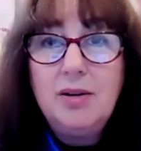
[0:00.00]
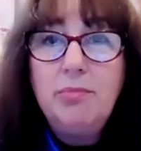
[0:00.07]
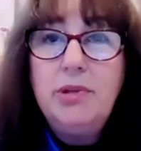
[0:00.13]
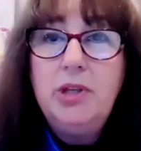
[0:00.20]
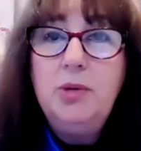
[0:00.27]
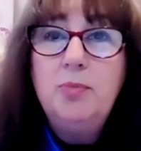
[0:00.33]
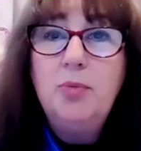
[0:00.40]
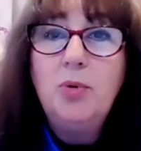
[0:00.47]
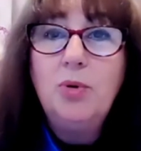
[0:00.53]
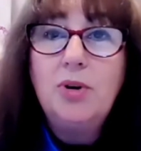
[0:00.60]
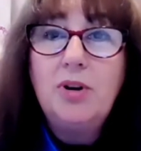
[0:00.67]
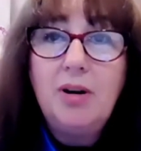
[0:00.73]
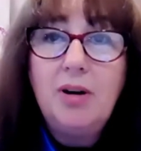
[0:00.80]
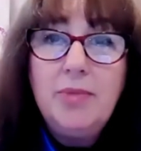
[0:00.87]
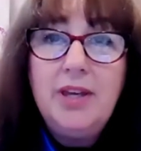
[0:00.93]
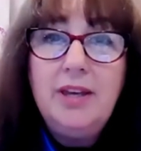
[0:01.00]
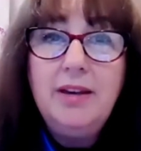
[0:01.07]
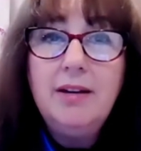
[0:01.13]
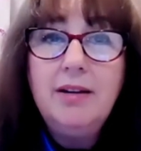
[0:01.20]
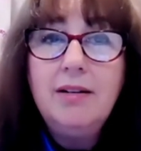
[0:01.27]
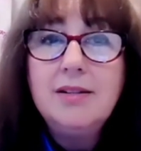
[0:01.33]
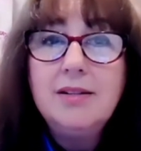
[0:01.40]
People come
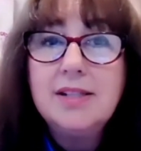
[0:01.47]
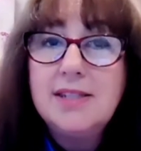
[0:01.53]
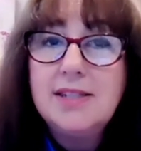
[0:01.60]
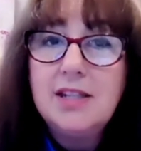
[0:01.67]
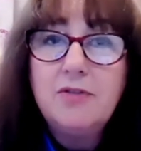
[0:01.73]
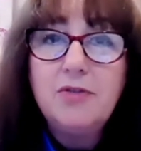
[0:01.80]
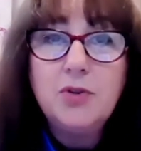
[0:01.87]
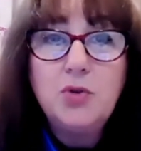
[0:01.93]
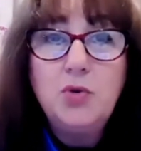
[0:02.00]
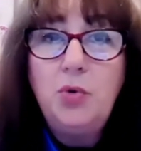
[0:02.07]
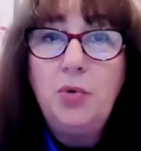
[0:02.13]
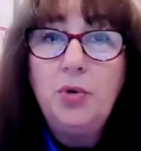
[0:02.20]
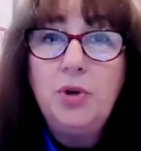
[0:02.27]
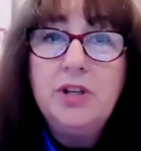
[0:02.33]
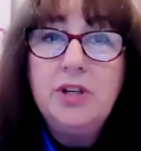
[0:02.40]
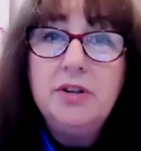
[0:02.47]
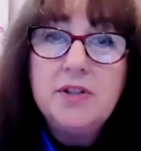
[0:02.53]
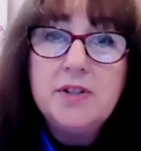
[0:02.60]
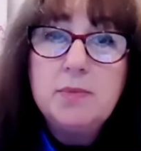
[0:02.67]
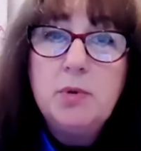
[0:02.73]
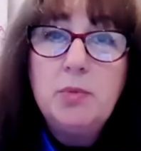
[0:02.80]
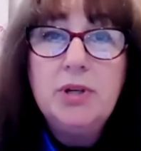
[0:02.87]
here, they stay for 2-3
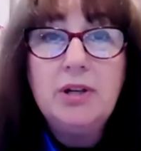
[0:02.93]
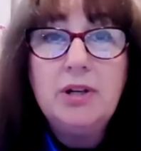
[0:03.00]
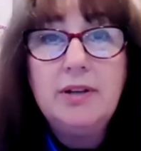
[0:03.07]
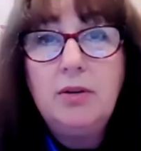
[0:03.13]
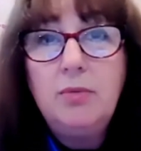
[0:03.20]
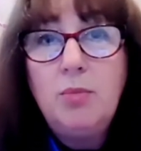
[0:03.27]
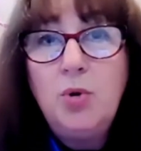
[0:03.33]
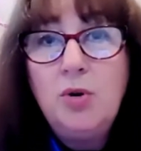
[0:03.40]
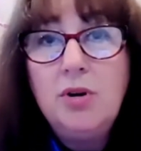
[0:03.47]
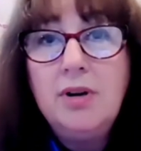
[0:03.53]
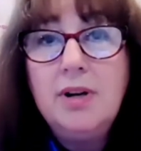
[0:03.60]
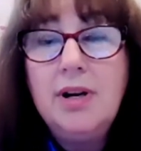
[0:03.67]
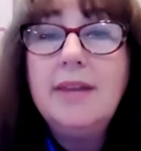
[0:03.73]
years, maybe a little more,